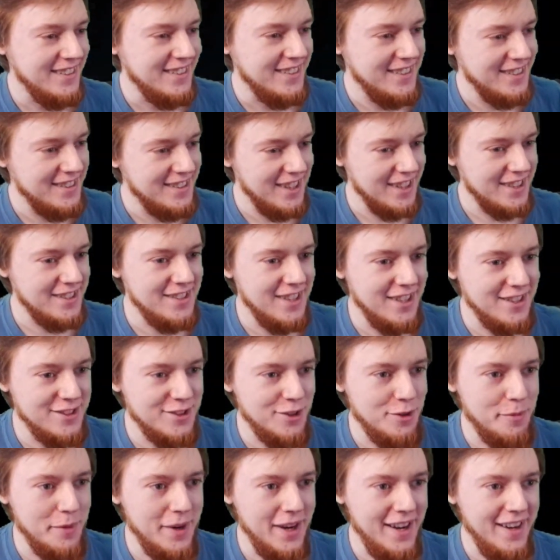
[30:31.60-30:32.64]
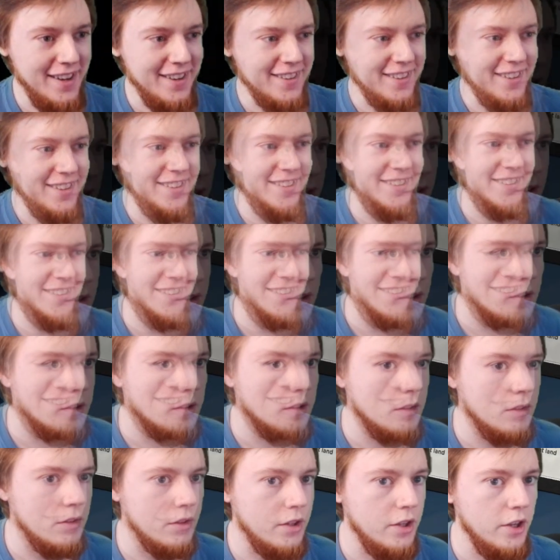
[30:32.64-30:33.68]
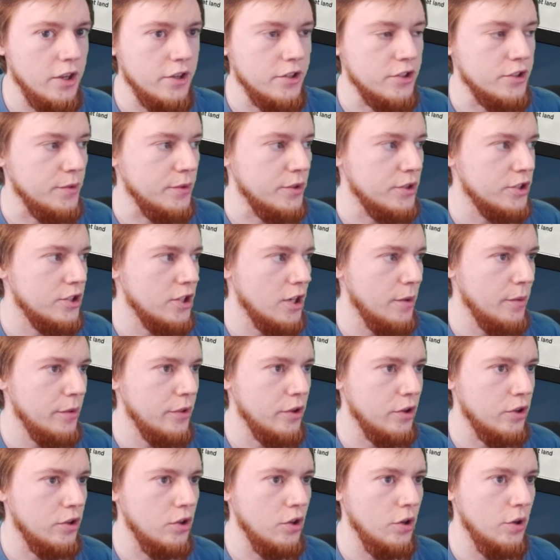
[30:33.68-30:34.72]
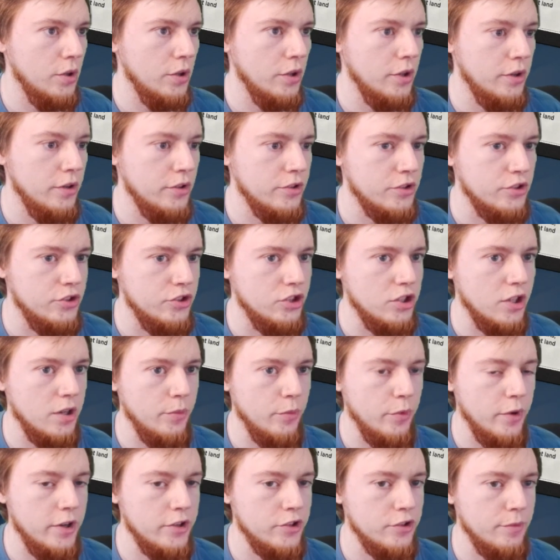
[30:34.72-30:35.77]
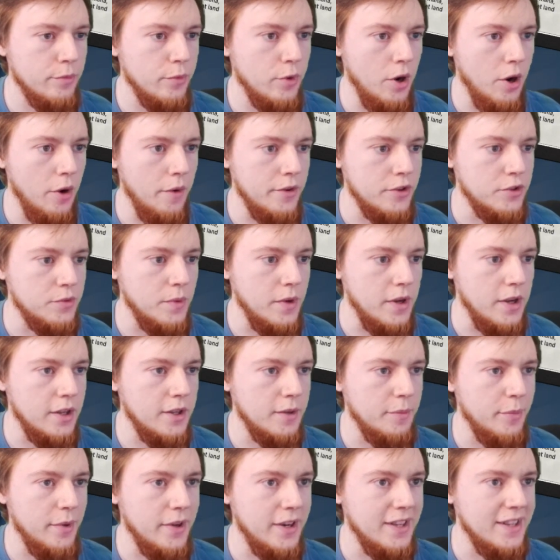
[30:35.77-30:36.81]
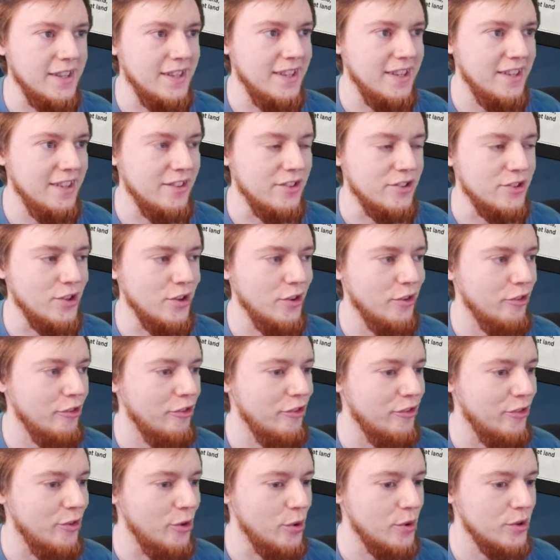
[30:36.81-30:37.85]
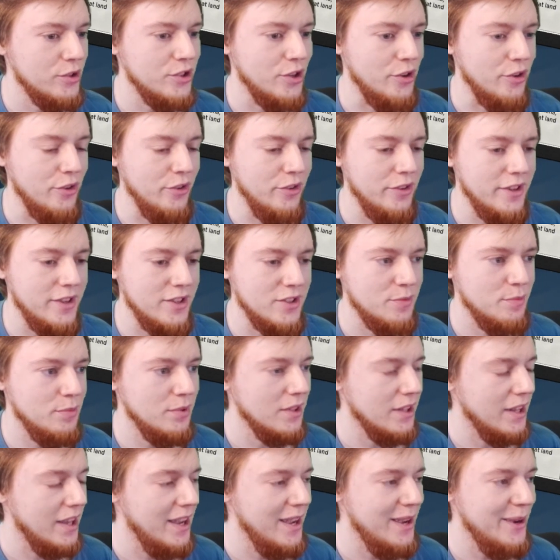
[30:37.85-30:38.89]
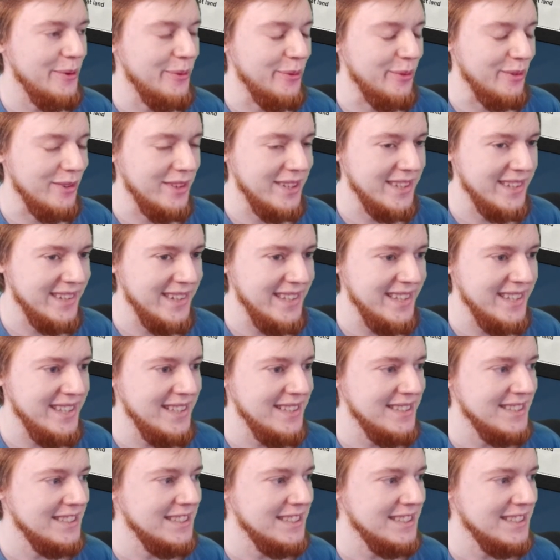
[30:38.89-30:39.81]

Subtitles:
Deck's not so bad. Okay, so we start with a Golos, Gemrazor, Mirari's Wake. But again, turn 4 is our earliest play, really?